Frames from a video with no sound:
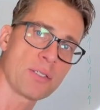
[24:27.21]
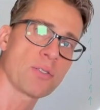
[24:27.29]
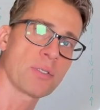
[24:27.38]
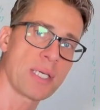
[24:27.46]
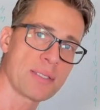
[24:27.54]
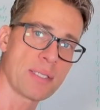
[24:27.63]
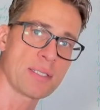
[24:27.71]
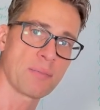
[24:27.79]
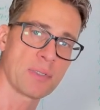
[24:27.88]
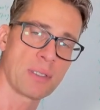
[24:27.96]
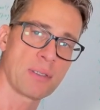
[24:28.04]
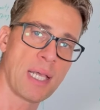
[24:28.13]
So yes, that's
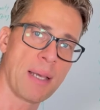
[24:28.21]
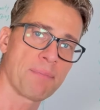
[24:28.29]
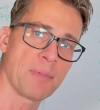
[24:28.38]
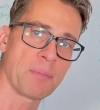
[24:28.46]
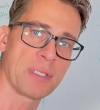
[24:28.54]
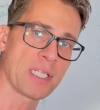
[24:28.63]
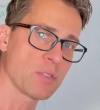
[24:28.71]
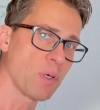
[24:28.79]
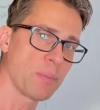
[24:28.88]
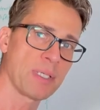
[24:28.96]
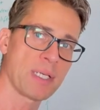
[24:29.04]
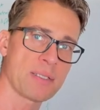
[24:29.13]
something that'll happen. I mean, that's
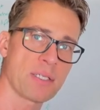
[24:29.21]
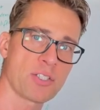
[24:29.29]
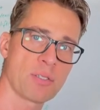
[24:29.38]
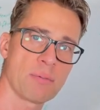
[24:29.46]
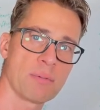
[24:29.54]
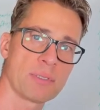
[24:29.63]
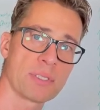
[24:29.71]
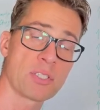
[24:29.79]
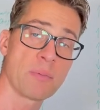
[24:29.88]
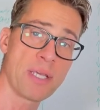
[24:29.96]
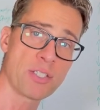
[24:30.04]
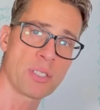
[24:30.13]
probably not such a such
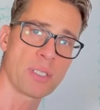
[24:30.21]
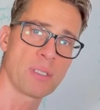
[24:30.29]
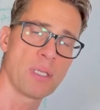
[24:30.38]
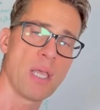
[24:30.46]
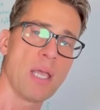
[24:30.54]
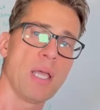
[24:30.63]
a major deal,